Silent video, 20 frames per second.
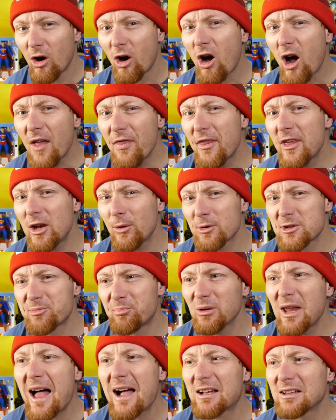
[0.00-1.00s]
Odd that it was
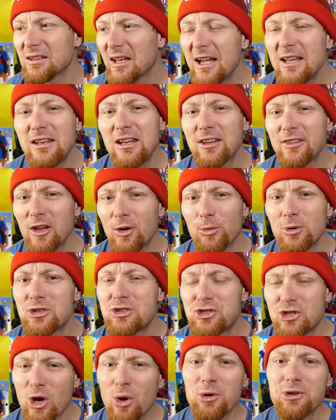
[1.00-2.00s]
Black Lightning that was
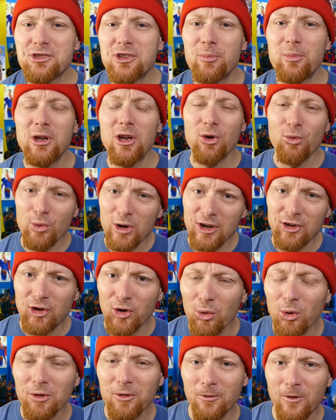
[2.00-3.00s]
chose to be a
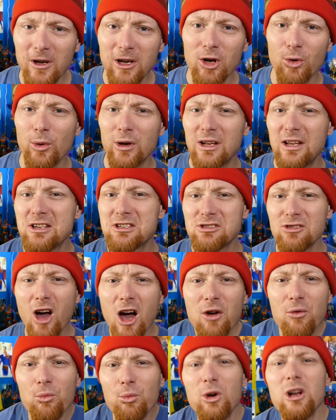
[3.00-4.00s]
retooled figure when he's
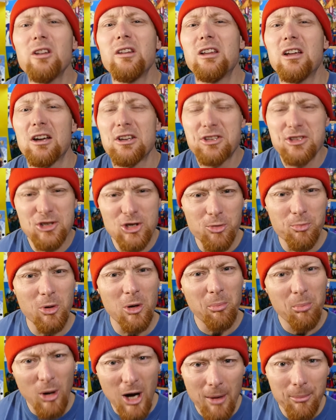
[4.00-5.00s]
not really a super
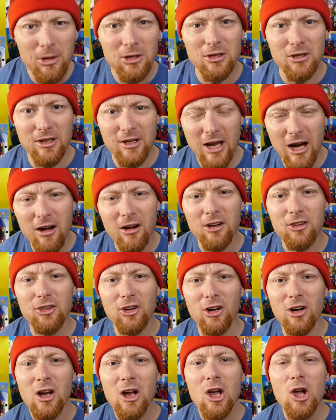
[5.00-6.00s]
popular
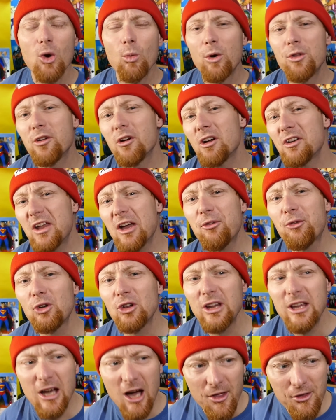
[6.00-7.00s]
character, when there are
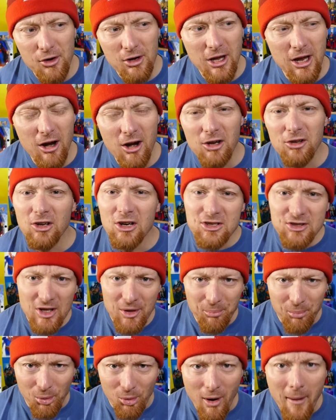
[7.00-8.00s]
definitely other characters they
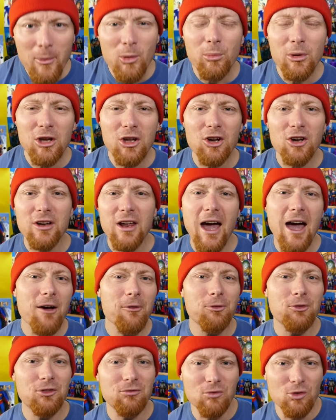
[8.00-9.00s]
probably could
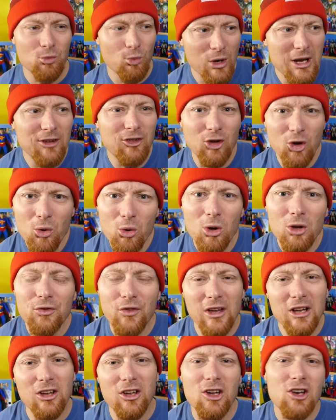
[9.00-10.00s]
have retooled
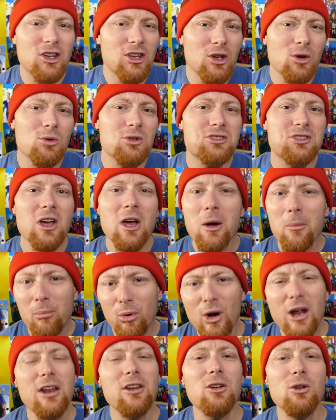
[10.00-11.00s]
that could use
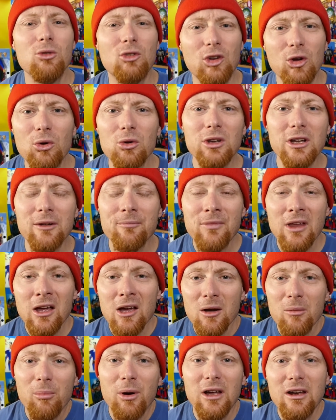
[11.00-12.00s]
brand new tooling,
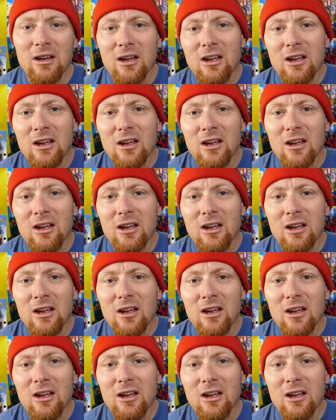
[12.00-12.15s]
but